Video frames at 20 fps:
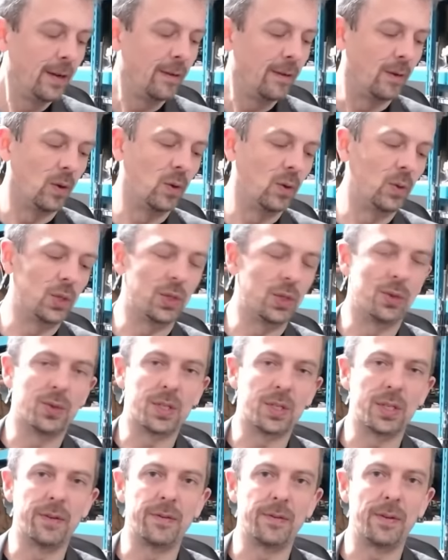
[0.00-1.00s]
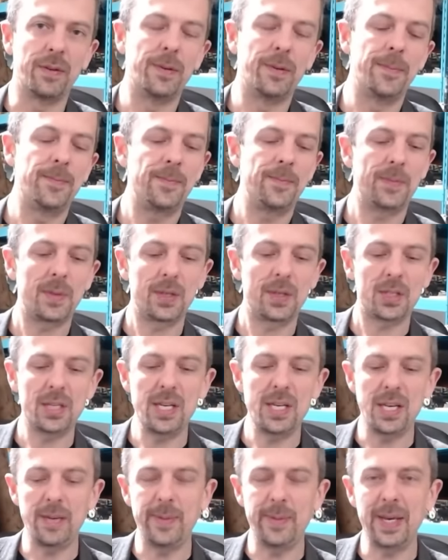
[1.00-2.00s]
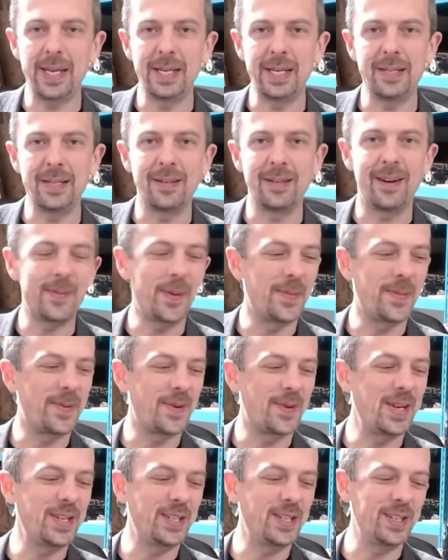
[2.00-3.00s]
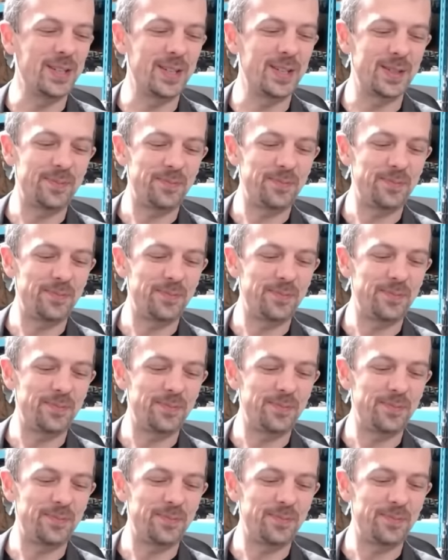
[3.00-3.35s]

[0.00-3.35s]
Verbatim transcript: There are all sorts of sneaky beaky type operations.